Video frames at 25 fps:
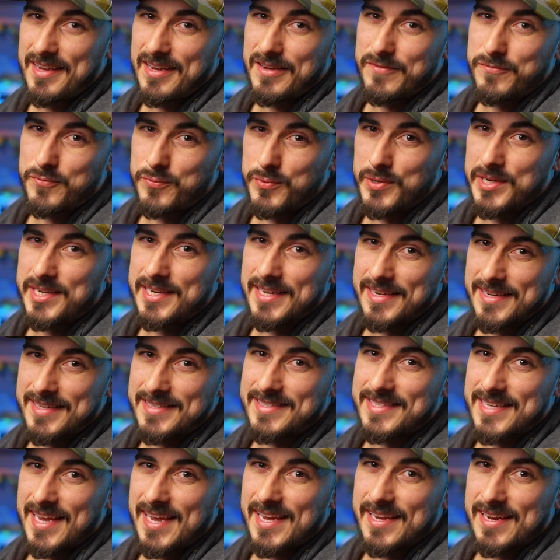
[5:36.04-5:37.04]
if we didn't
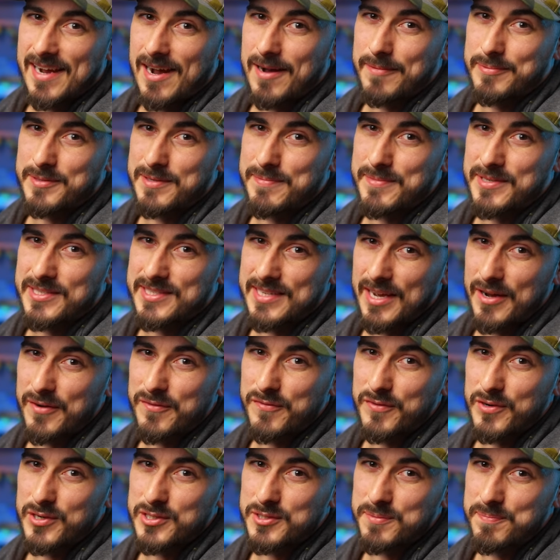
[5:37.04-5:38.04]
take Optimus out
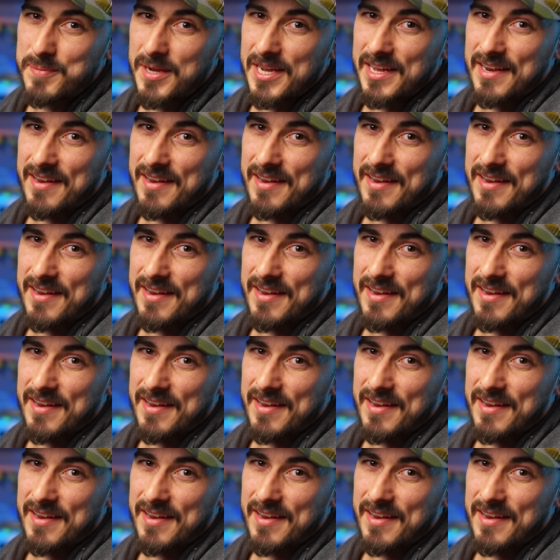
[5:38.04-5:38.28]
for a spin?